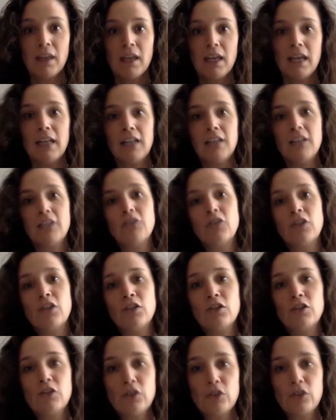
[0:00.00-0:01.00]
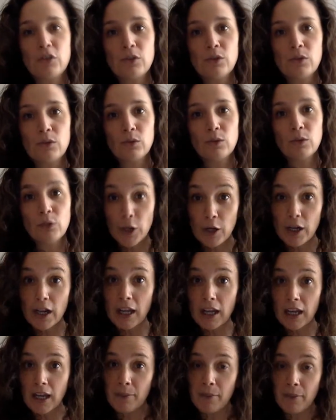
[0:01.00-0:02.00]
In addition to
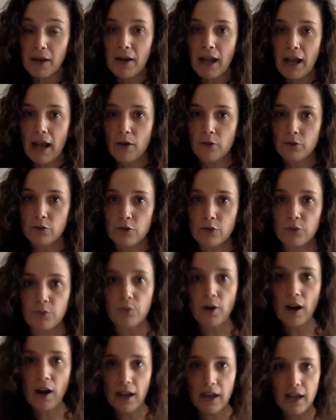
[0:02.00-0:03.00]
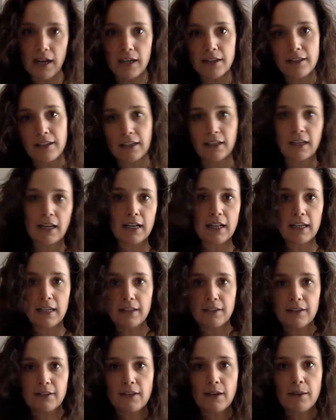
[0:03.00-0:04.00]
learning about how to write and
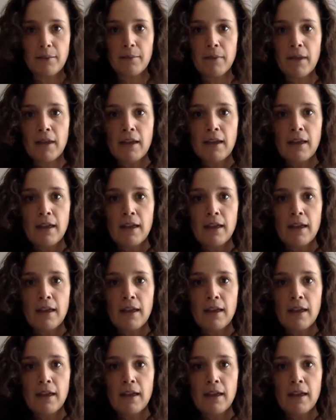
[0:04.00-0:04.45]
getting some